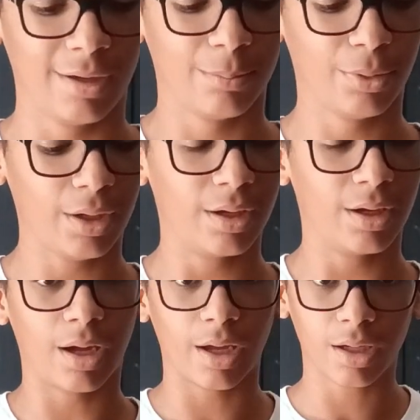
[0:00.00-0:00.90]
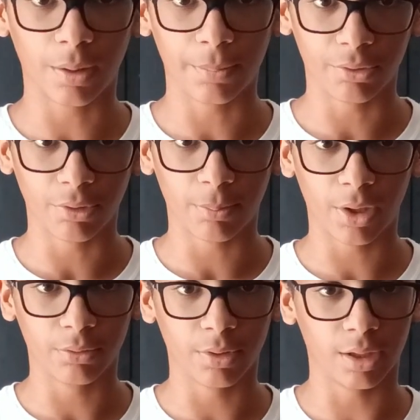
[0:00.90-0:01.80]
But I cup in a way
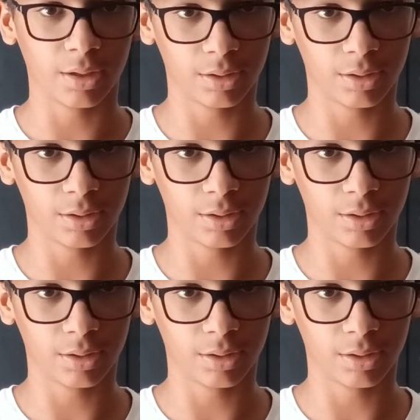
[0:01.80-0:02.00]
better way.